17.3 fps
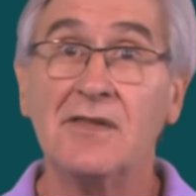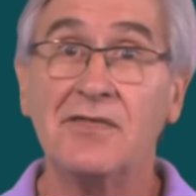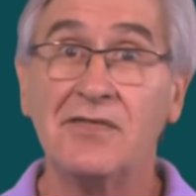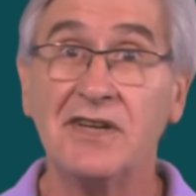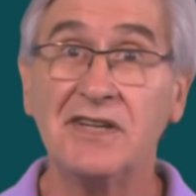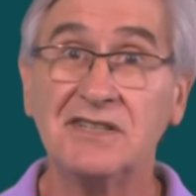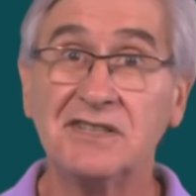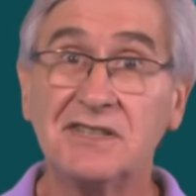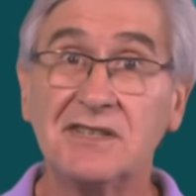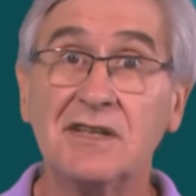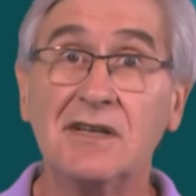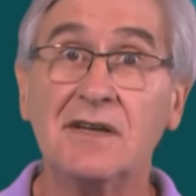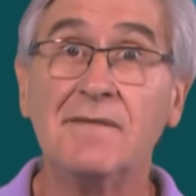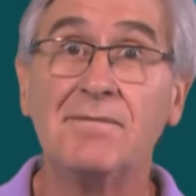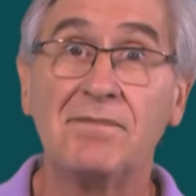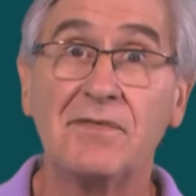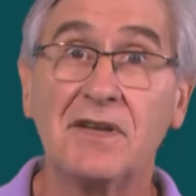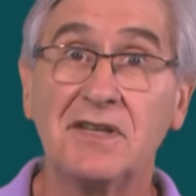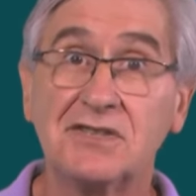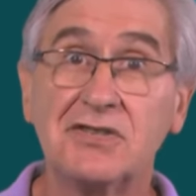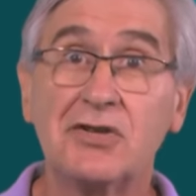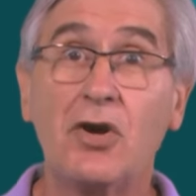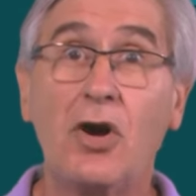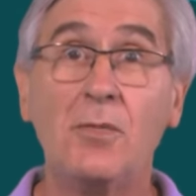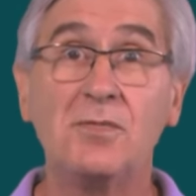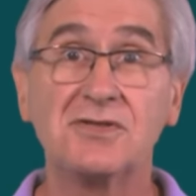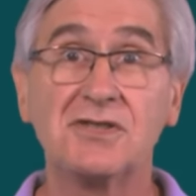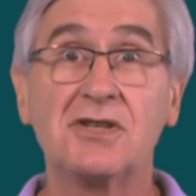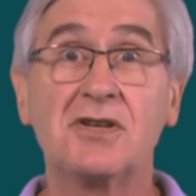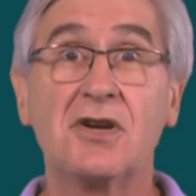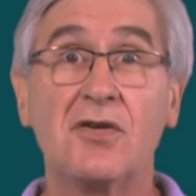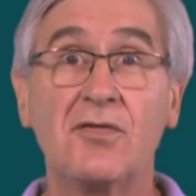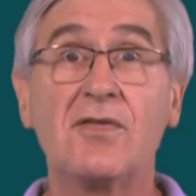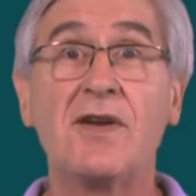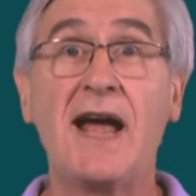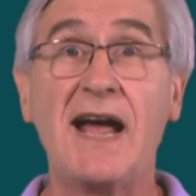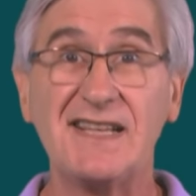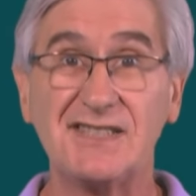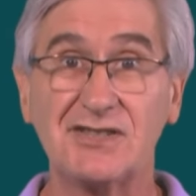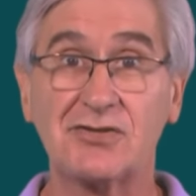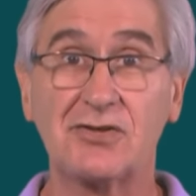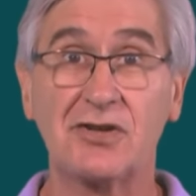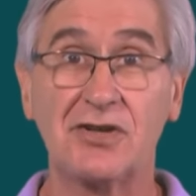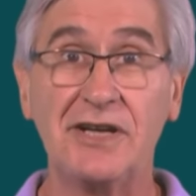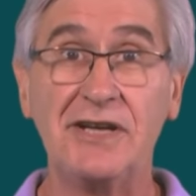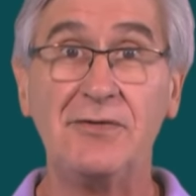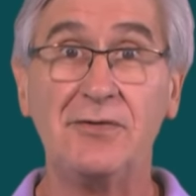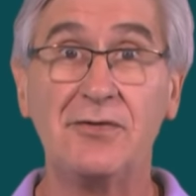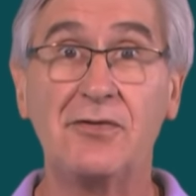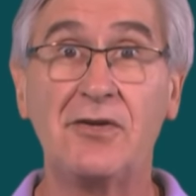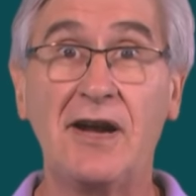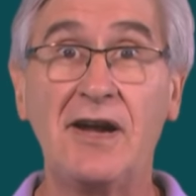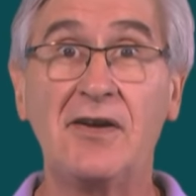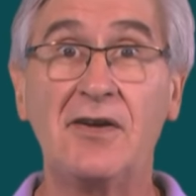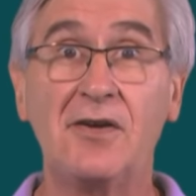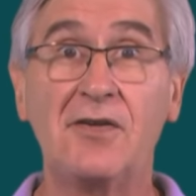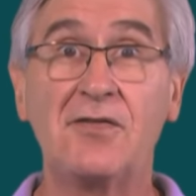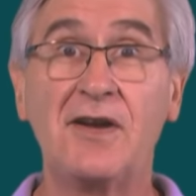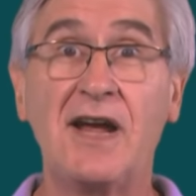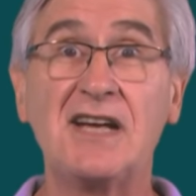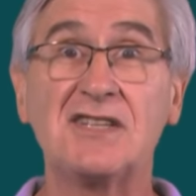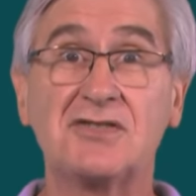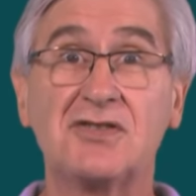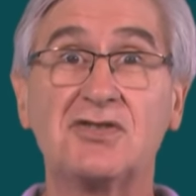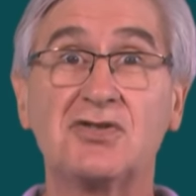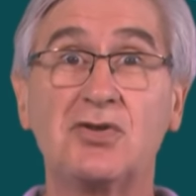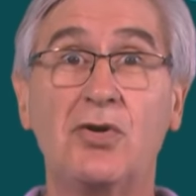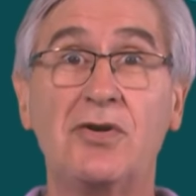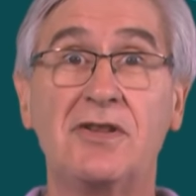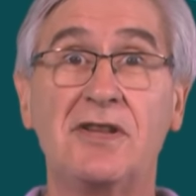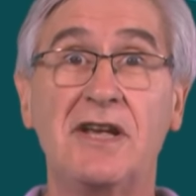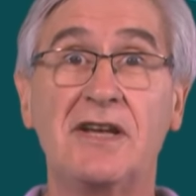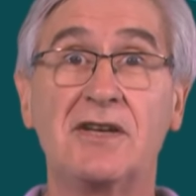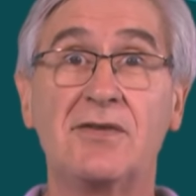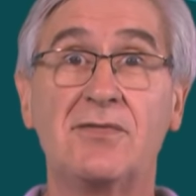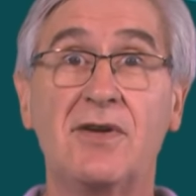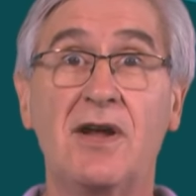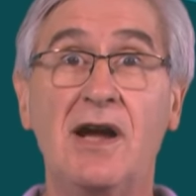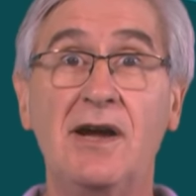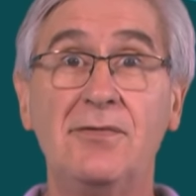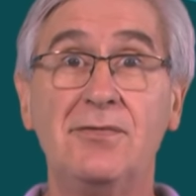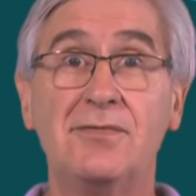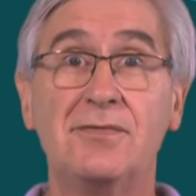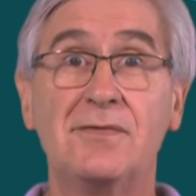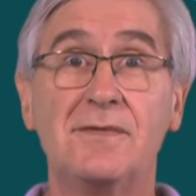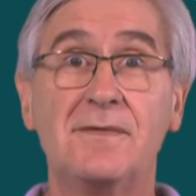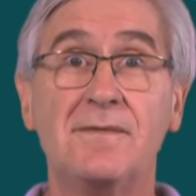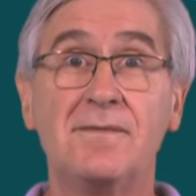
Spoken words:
This is an option of last resort at the end of life.